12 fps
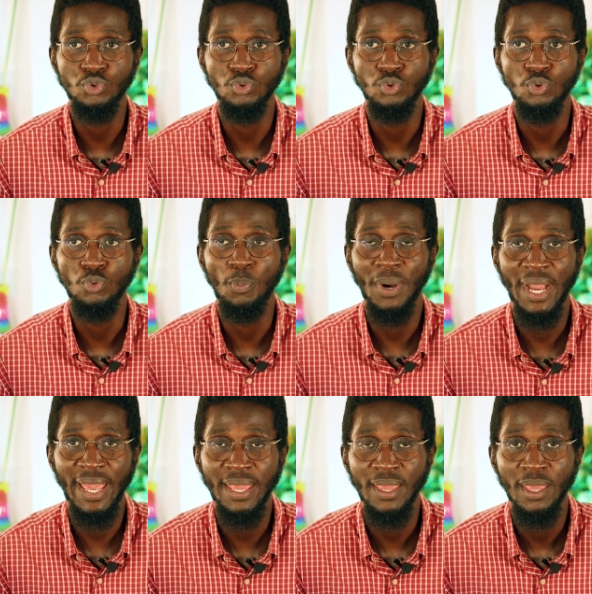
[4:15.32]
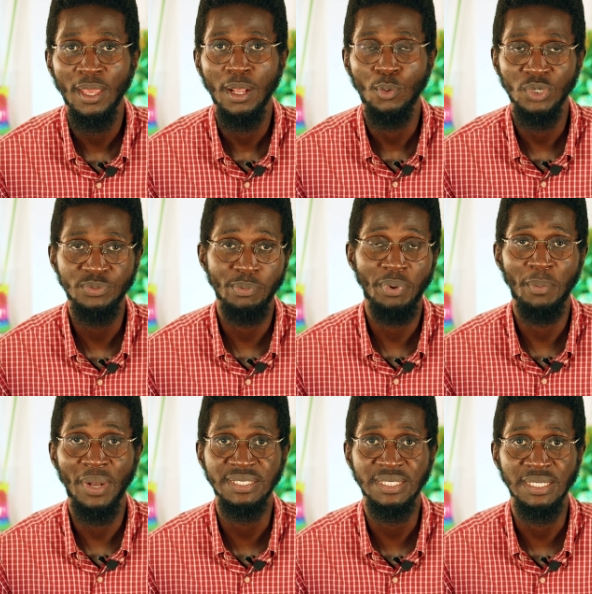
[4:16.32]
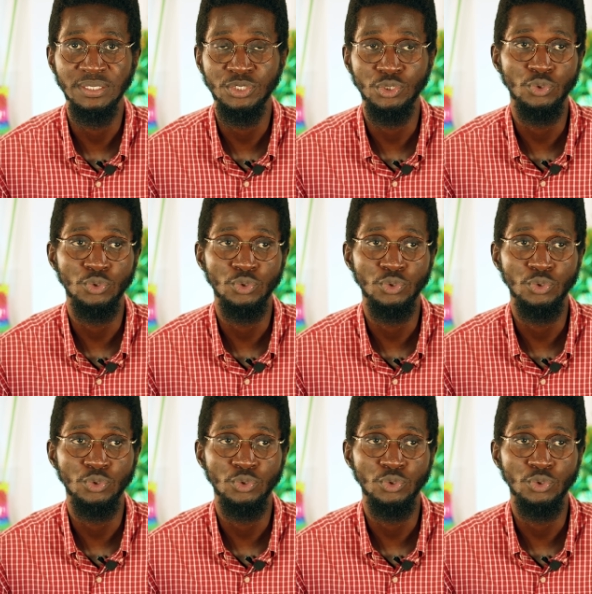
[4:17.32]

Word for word: to buy waste paper baskets.